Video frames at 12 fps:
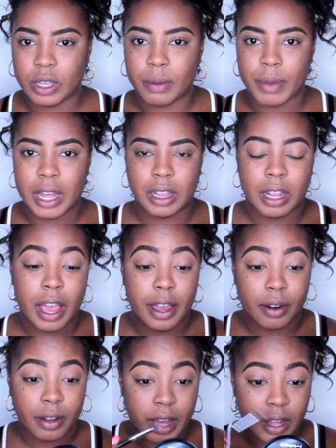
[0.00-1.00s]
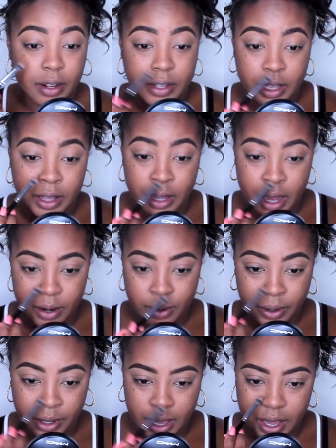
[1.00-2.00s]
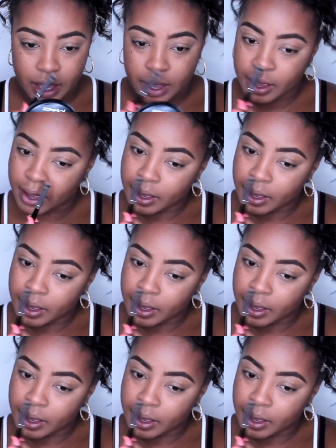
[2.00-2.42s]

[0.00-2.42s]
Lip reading: using my lighter colors in the contour kit.